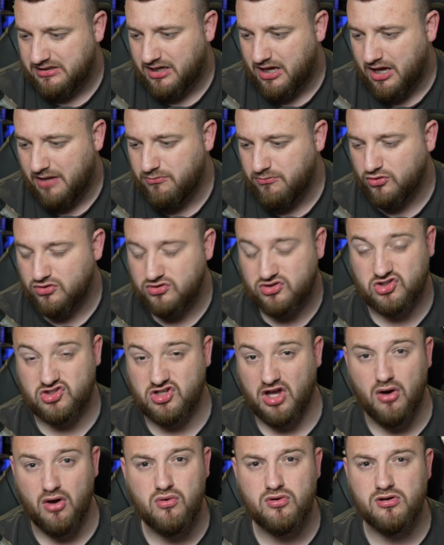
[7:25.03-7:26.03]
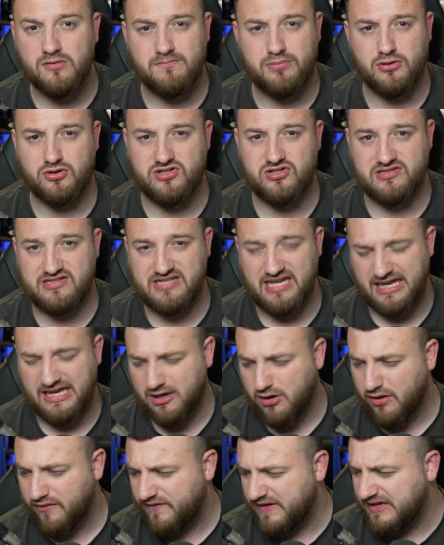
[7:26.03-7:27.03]
I'm not sold on
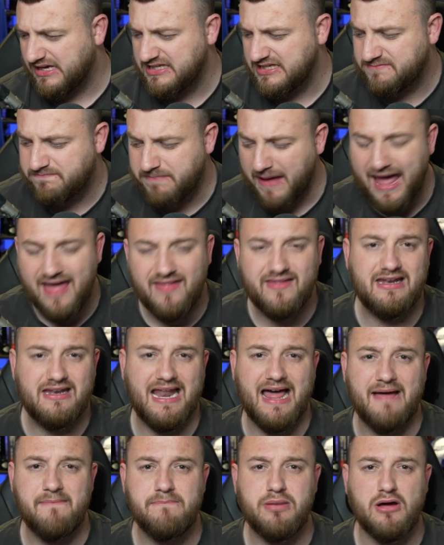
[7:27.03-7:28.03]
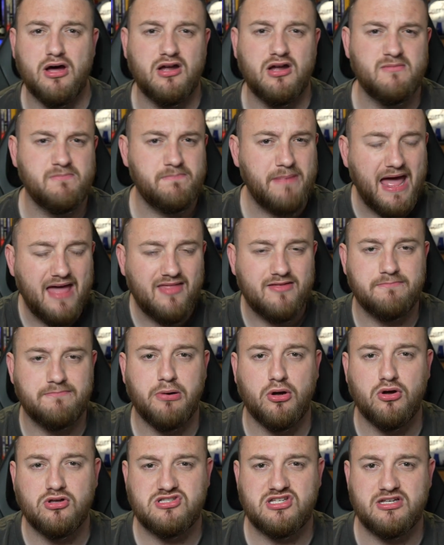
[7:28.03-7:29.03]
Pochettino. I think he's better than Lampard and better than
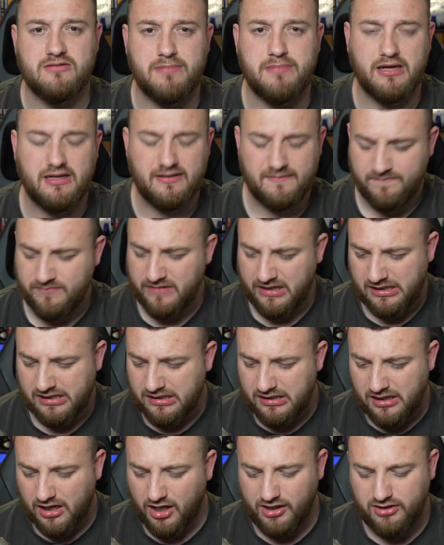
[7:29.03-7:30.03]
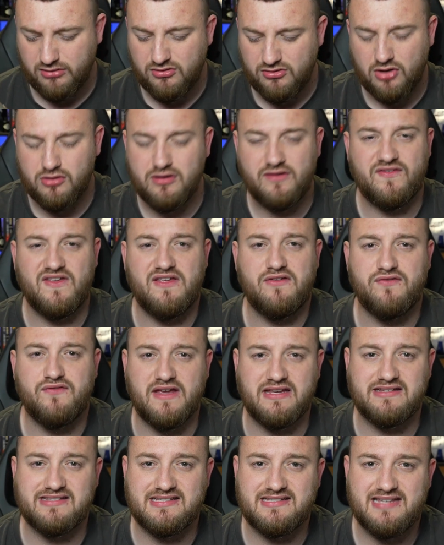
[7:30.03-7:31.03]
Potter, but I don't know if he
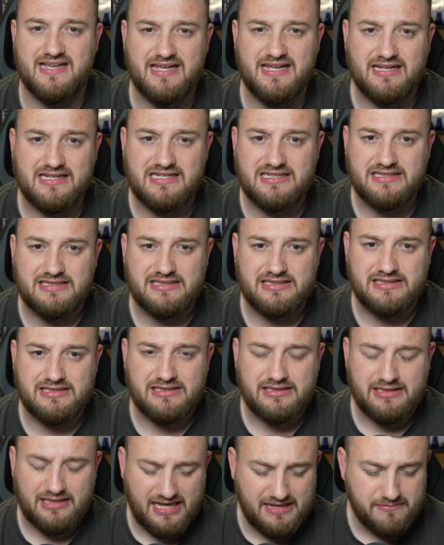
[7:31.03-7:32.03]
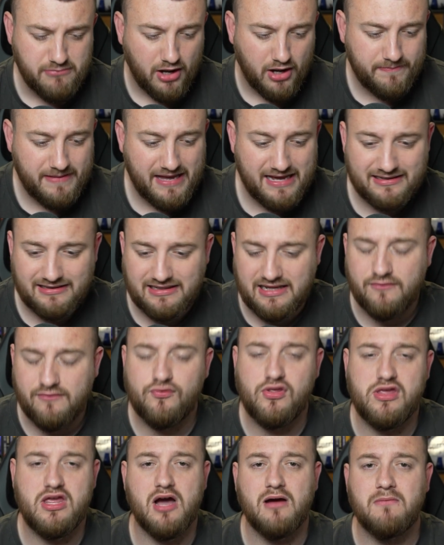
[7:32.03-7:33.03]
fixes it. He might be able to give
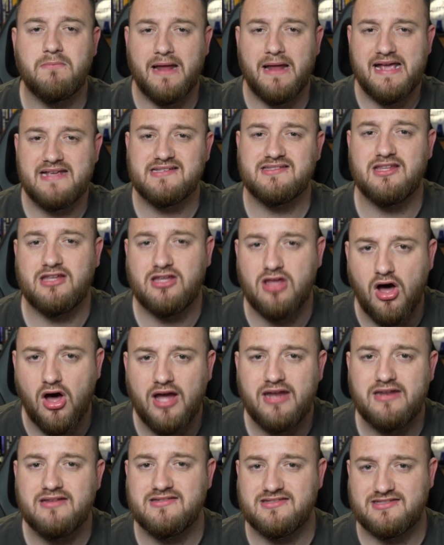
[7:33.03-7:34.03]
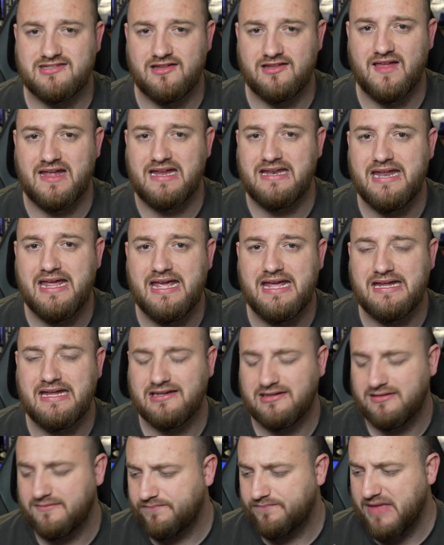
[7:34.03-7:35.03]
the young players the guidance that they need
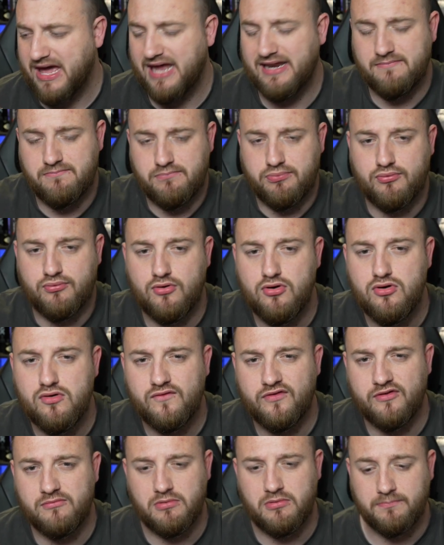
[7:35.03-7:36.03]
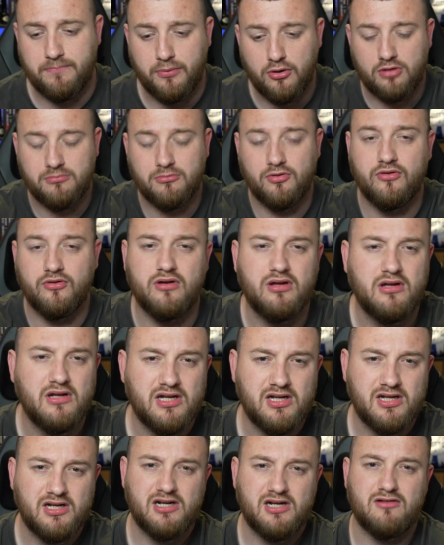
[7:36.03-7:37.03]
and improve them and put them on the
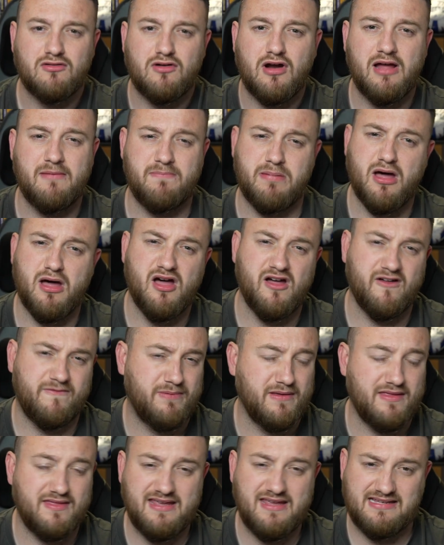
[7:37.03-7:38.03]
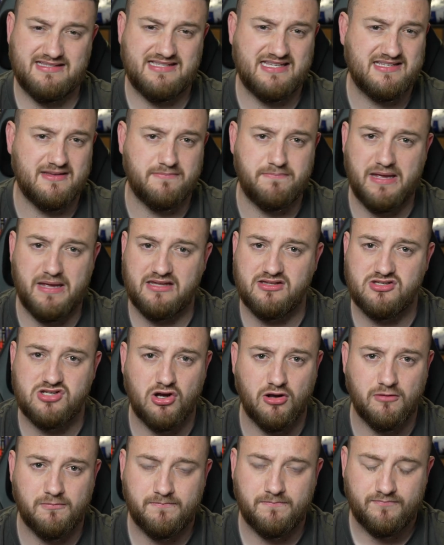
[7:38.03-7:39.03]
right path. But this is a big
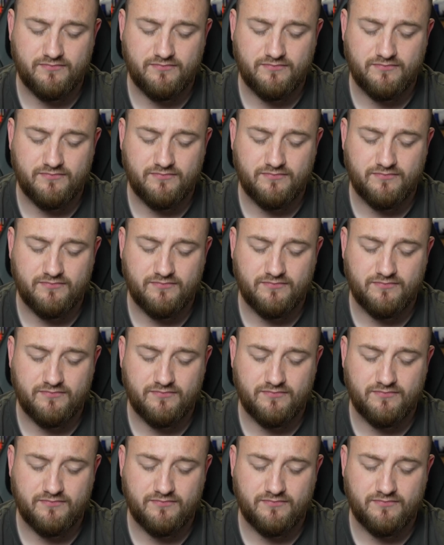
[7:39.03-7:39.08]
job.